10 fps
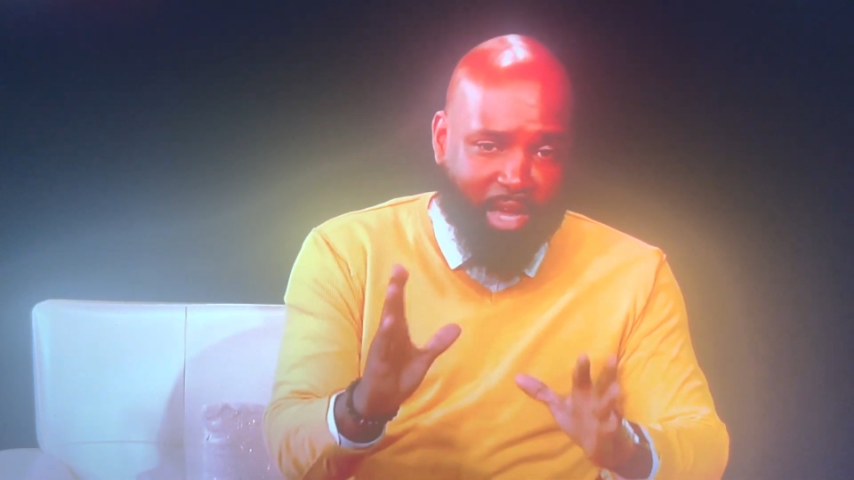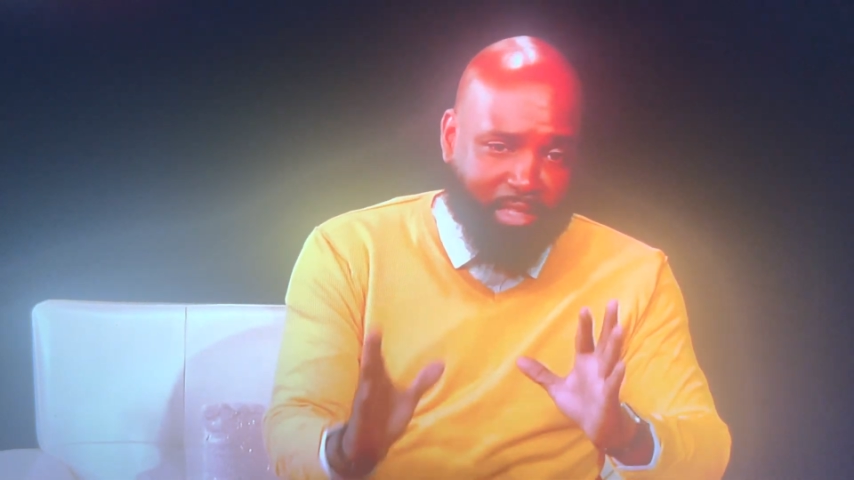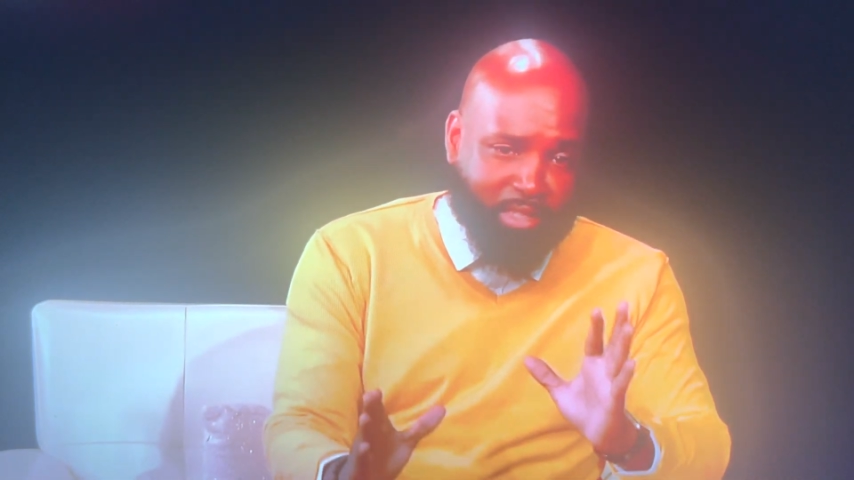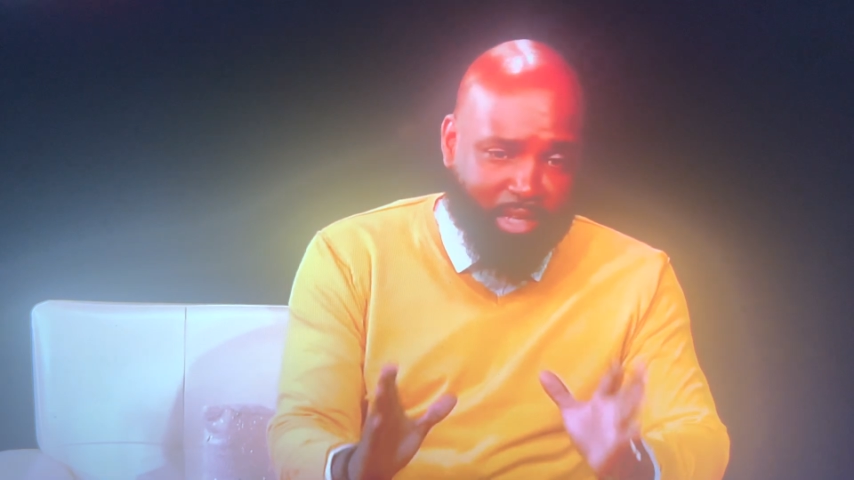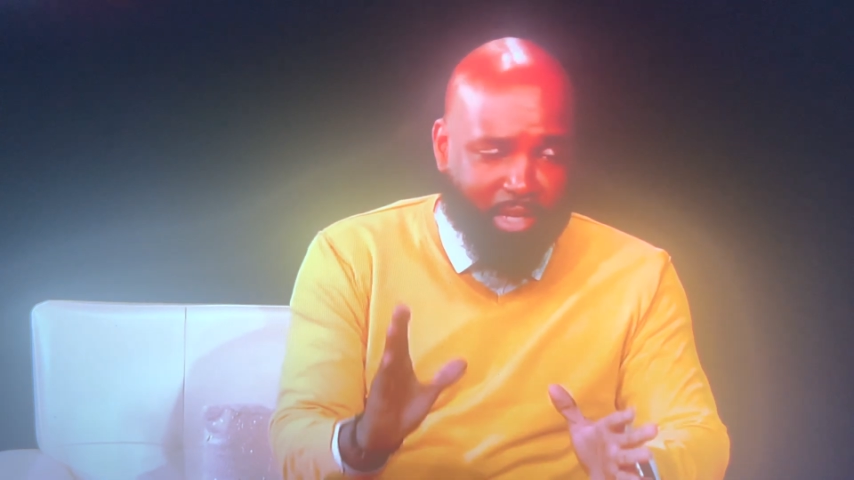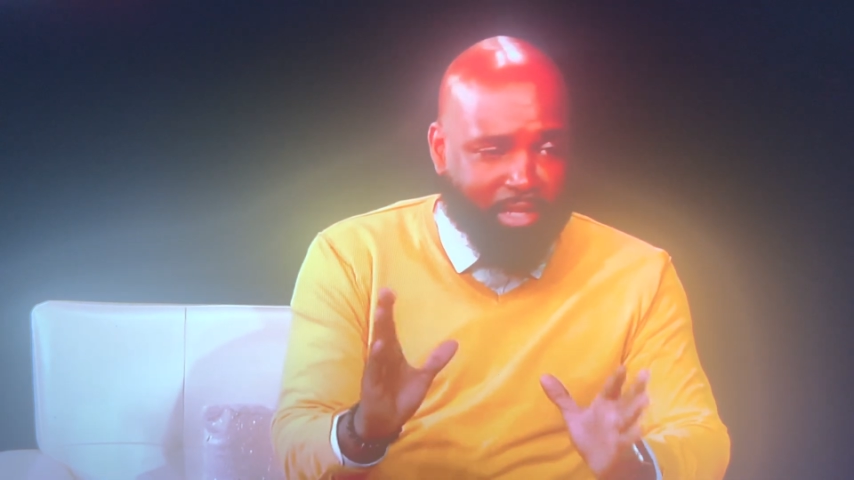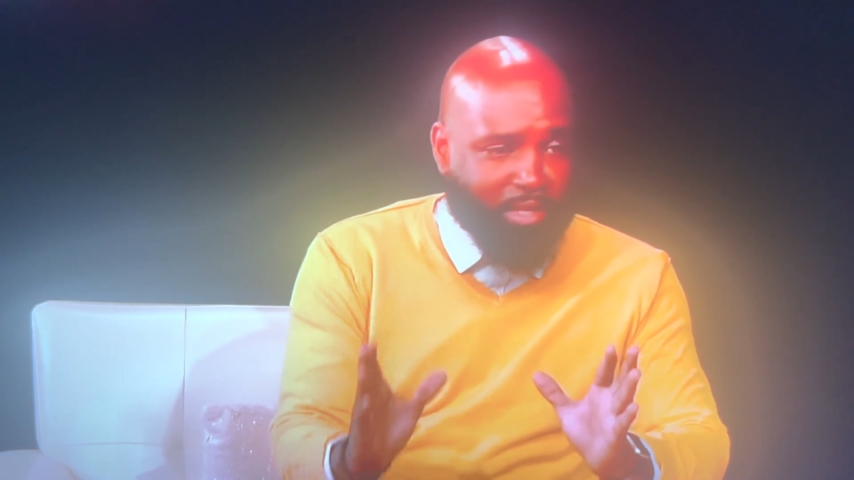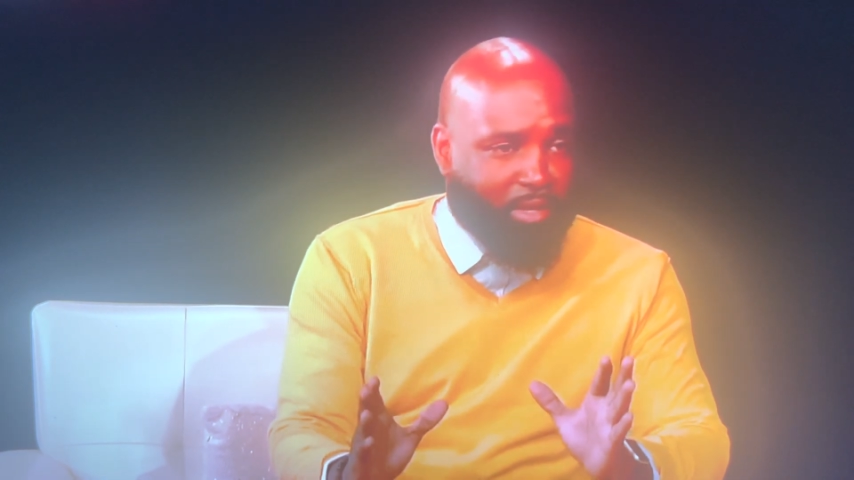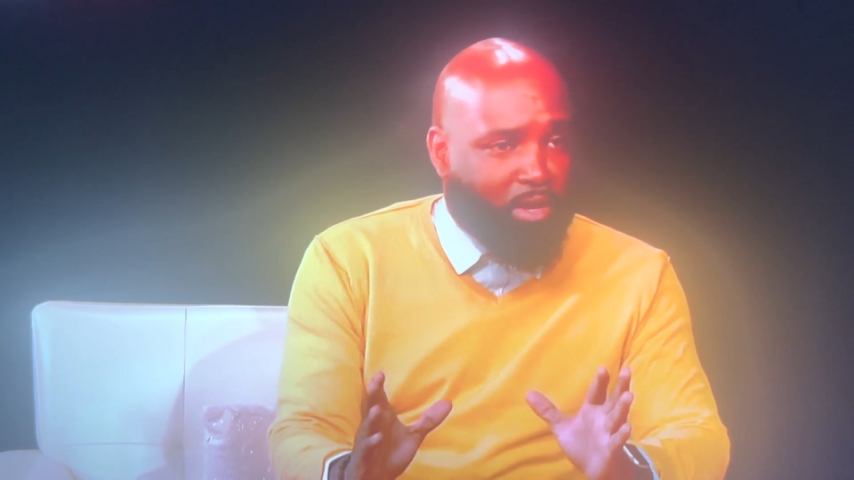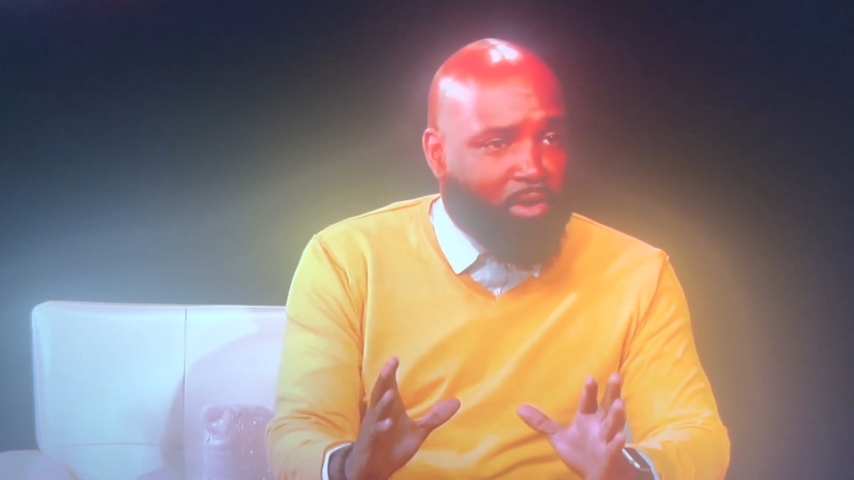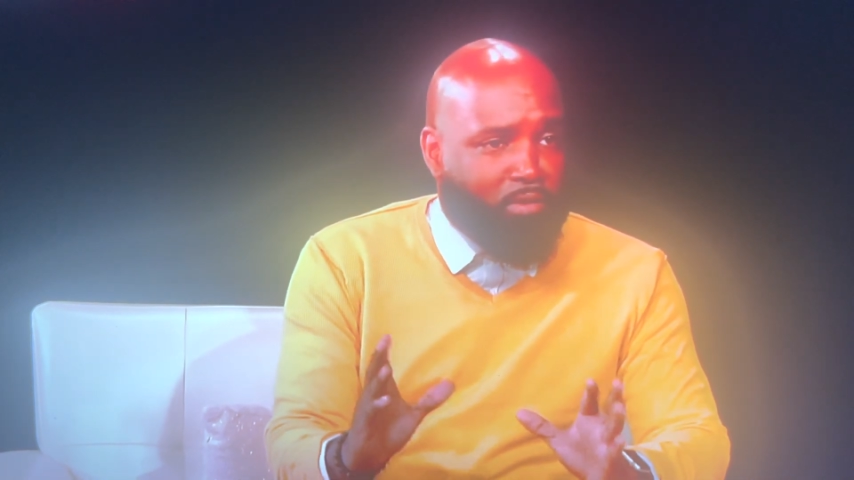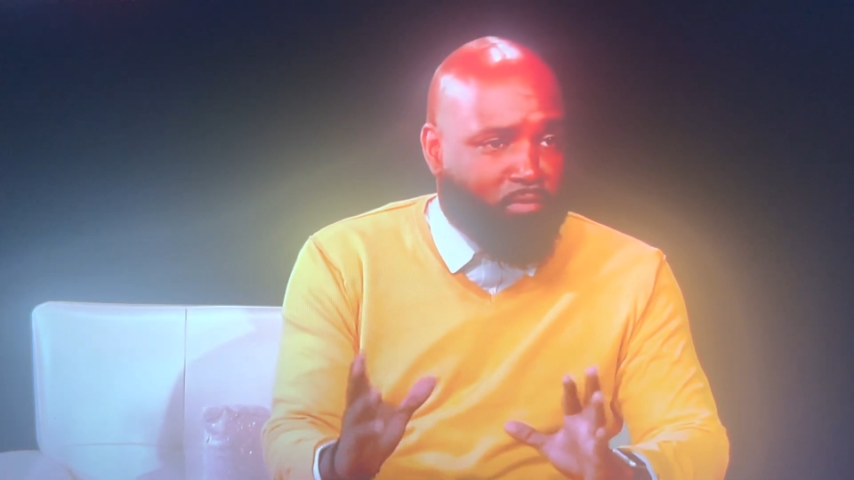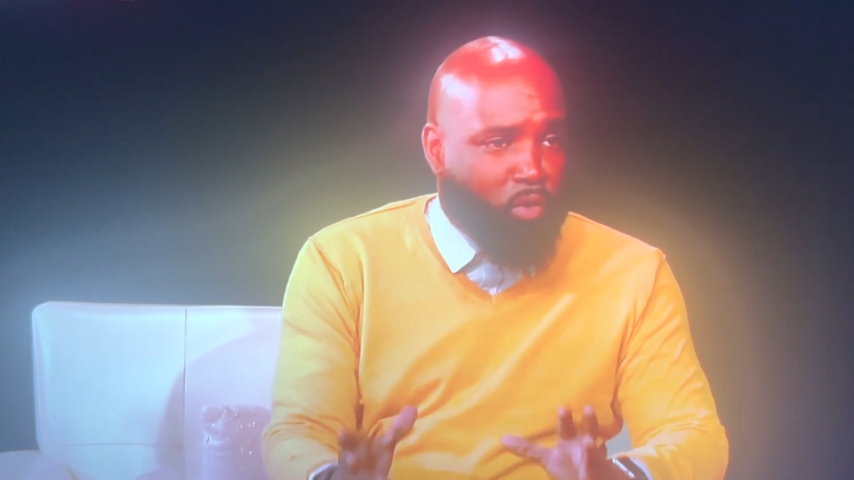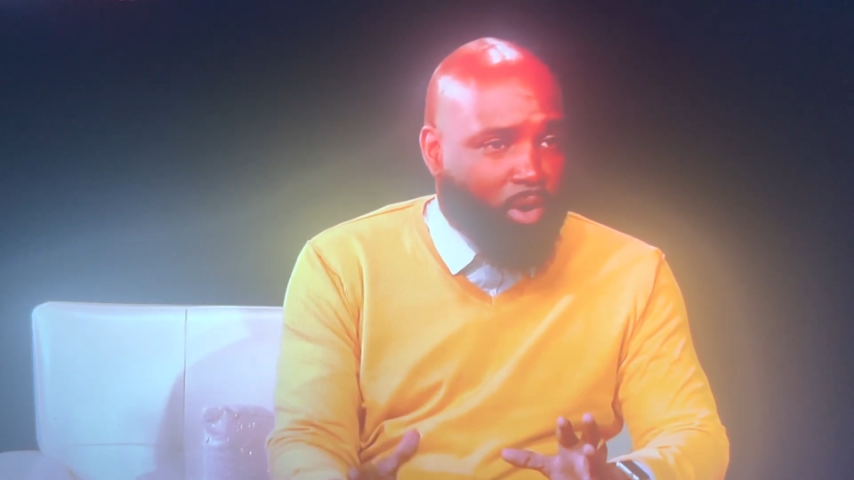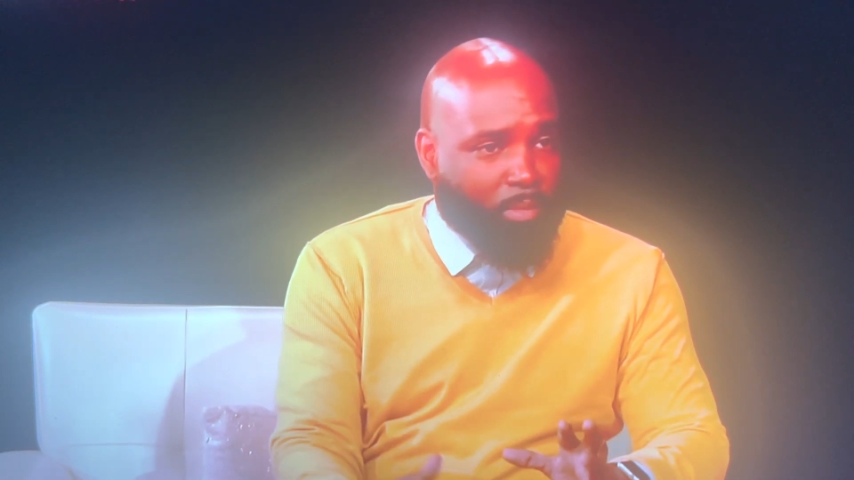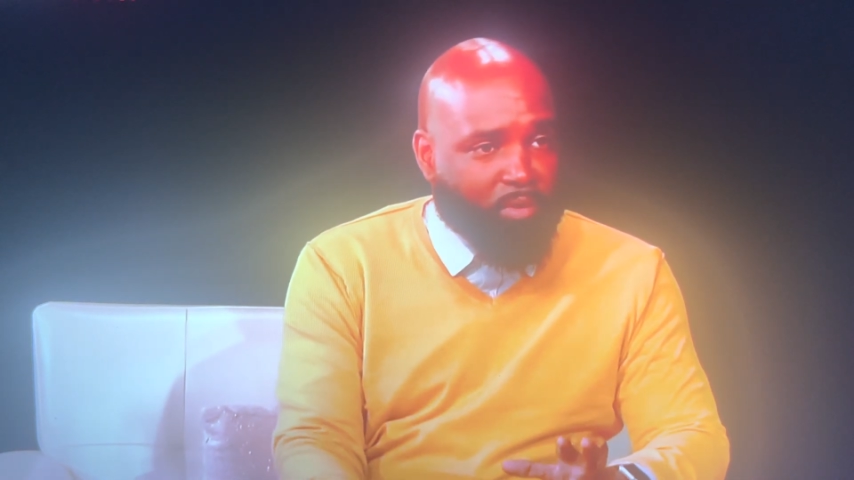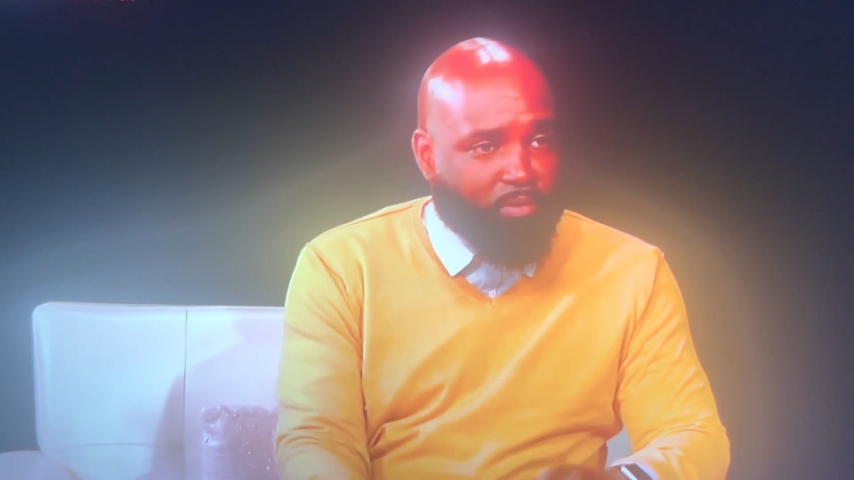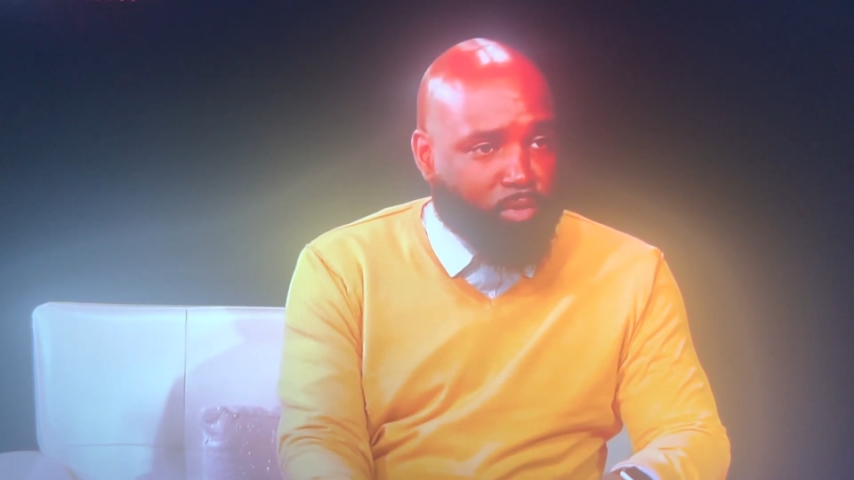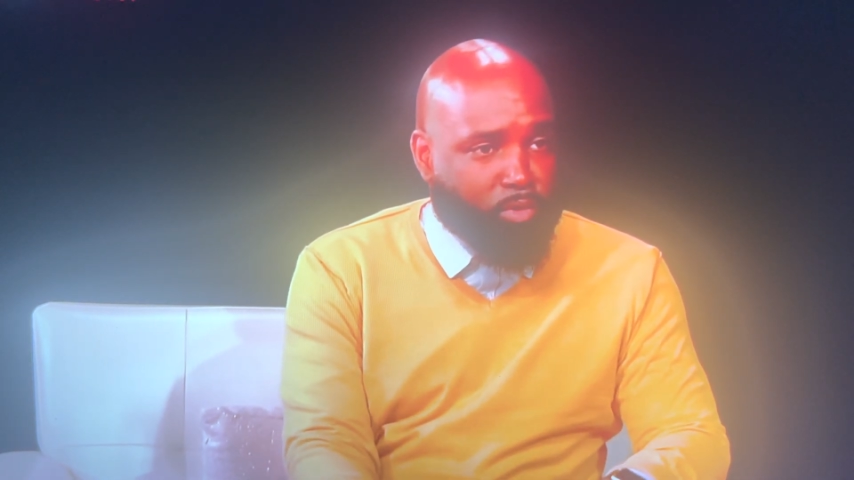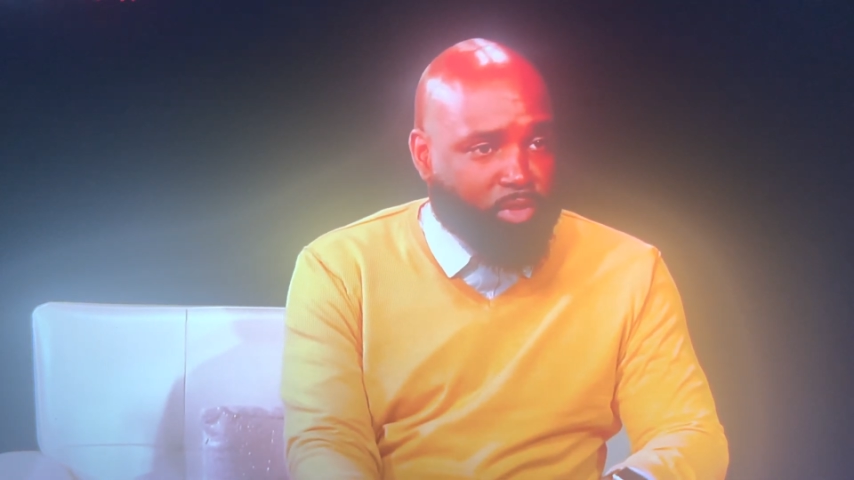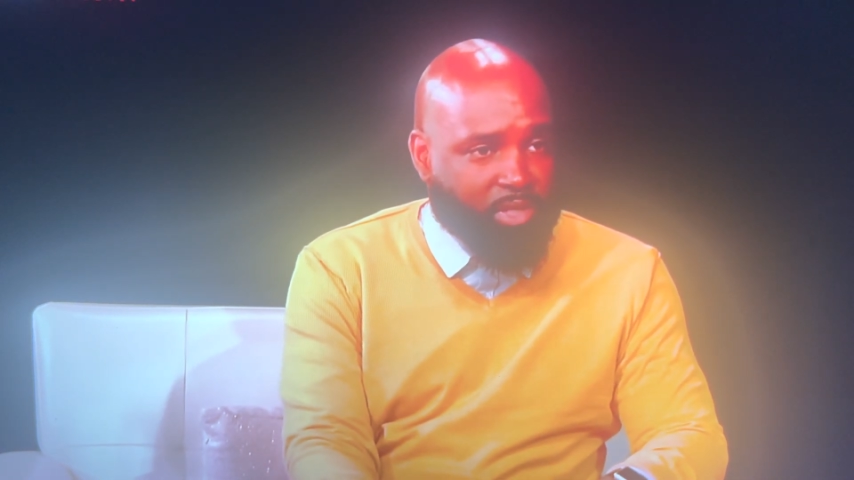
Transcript: isolated form of who